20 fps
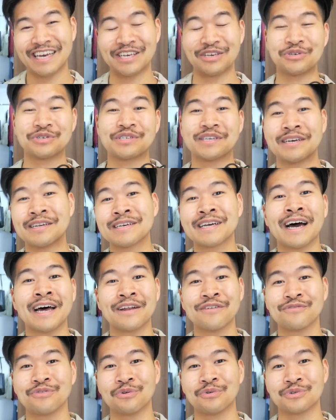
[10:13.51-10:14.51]
your skin kind
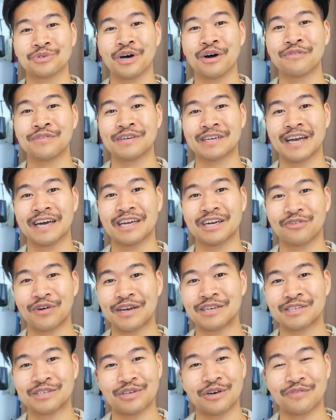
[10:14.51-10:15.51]
of falls off and kind of
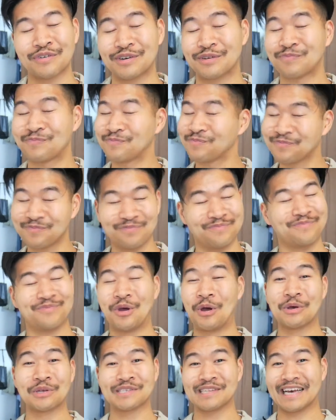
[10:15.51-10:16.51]
grazes off it
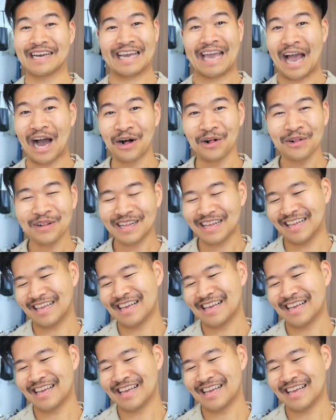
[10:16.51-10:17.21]
hurts like hell